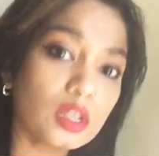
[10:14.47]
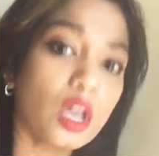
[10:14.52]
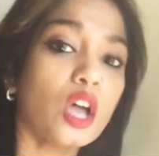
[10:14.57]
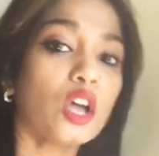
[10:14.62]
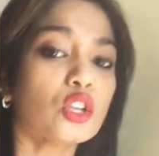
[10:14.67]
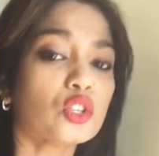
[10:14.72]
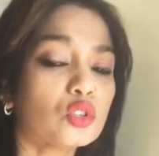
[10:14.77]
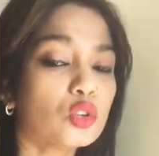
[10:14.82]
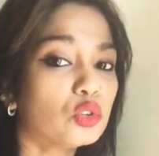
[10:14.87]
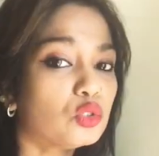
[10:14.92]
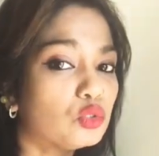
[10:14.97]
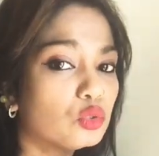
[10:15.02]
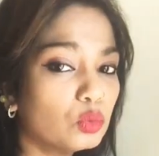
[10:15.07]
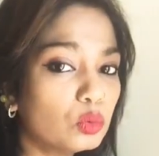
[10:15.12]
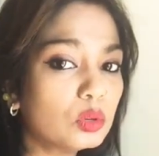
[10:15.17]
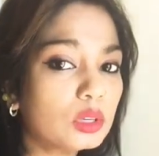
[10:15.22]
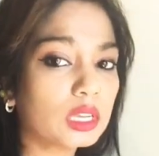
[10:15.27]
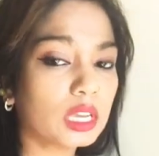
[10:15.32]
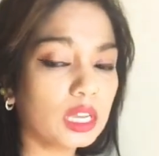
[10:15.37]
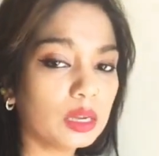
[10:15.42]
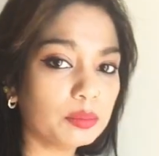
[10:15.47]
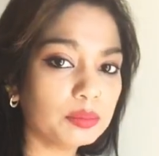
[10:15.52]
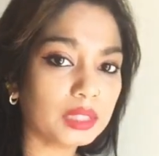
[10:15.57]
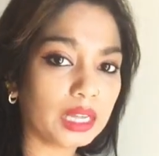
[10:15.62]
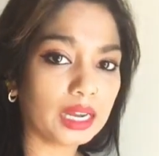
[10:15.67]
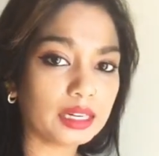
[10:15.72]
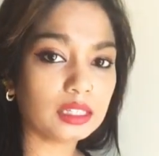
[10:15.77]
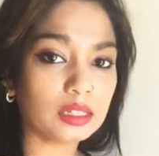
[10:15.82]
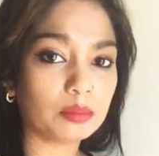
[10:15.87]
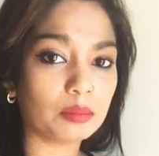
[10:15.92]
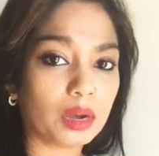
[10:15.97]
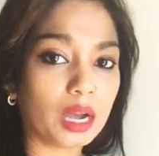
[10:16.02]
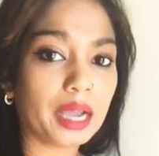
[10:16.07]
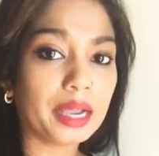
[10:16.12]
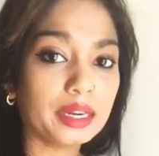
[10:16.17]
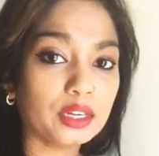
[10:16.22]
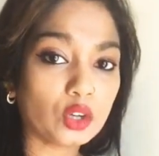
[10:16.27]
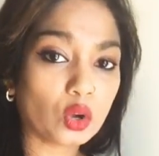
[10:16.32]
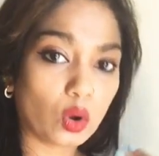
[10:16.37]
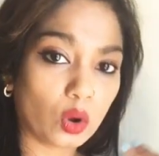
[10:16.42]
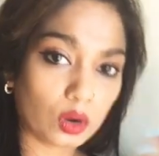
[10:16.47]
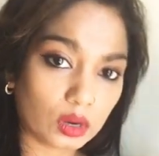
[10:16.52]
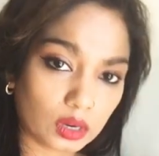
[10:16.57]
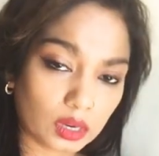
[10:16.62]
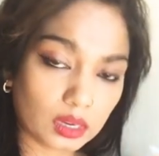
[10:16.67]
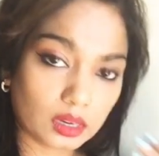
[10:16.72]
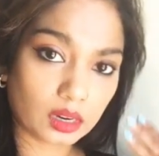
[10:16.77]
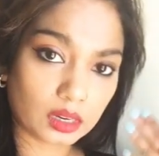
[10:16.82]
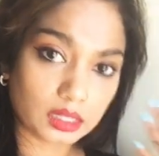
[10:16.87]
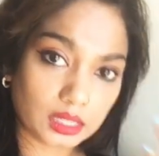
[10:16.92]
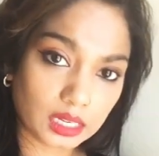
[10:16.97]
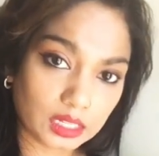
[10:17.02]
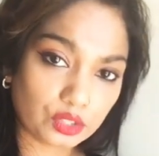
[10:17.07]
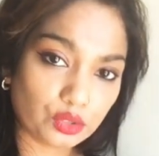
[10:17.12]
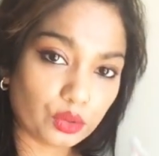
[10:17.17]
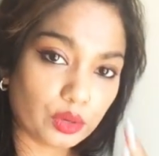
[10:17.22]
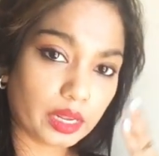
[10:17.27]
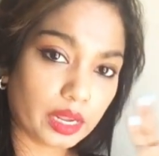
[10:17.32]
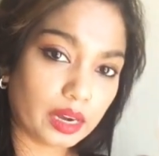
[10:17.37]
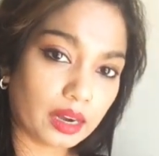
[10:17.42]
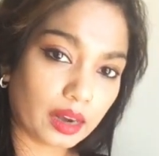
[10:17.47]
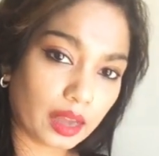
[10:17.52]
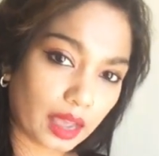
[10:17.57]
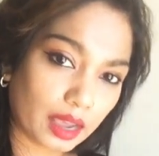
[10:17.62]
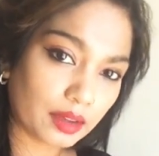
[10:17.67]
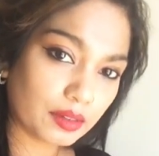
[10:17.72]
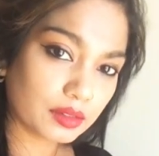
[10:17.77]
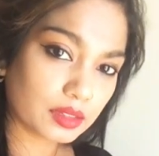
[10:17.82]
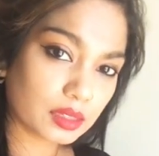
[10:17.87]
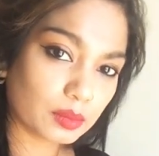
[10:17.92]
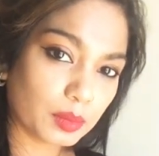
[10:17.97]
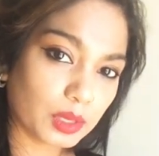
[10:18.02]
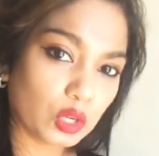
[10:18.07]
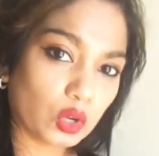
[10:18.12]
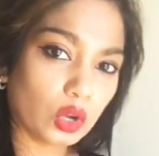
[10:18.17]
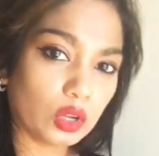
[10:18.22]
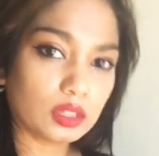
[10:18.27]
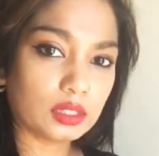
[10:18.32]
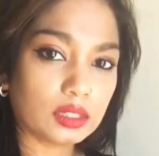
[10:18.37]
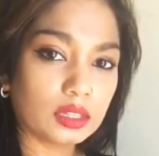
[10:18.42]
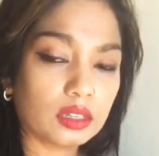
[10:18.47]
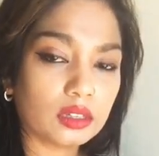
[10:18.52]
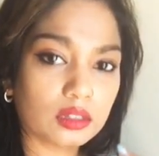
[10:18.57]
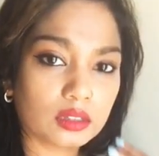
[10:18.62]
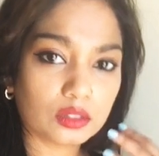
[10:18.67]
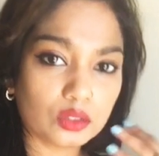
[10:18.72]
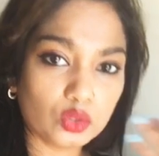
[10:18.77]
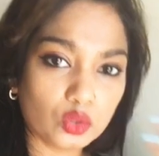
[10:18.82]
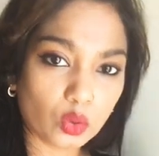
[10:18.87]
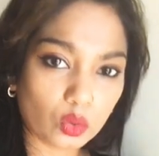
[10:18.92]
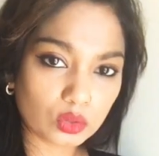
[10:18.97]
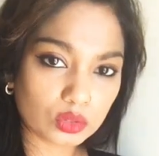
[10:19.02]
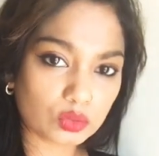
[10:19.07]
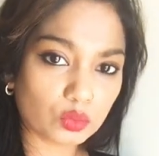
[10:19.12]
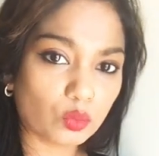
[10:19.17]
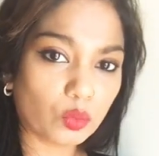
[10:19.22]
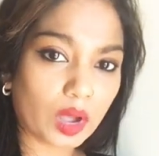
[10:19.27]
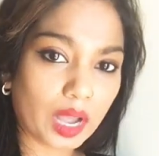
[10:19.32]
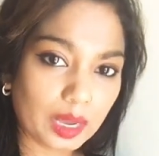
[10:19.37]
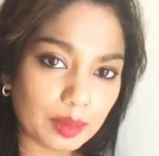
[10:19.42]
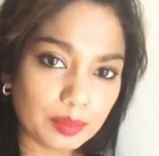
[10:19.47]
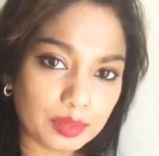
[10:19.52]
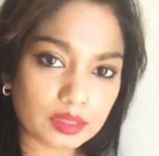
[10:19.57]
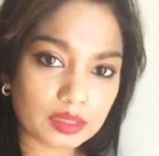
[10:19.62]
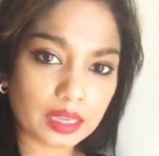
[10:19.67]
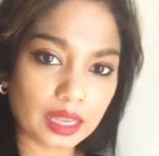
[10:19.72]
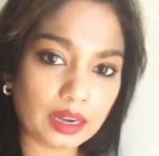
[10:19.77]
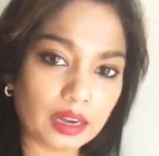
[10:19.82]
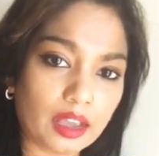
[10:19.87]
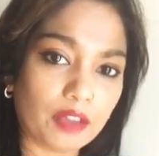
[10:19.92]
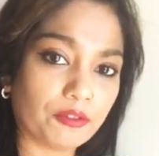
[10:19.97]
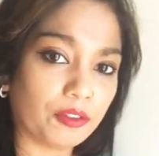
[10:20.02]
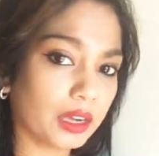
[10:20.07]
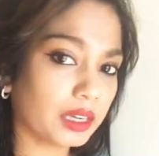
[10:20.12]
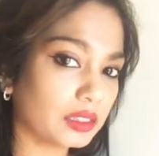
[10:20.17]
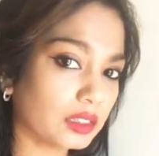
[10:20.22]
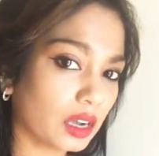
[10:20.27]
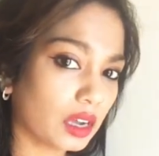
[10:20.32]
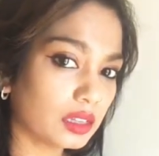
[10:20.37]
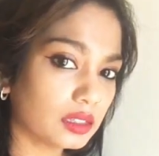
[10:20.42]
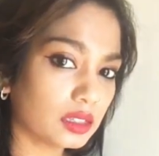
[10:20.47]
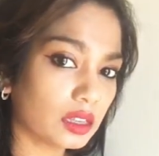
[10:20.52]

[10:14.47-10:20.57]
So do keep that in mind in our day-to-day lives, because those vibes can affect us,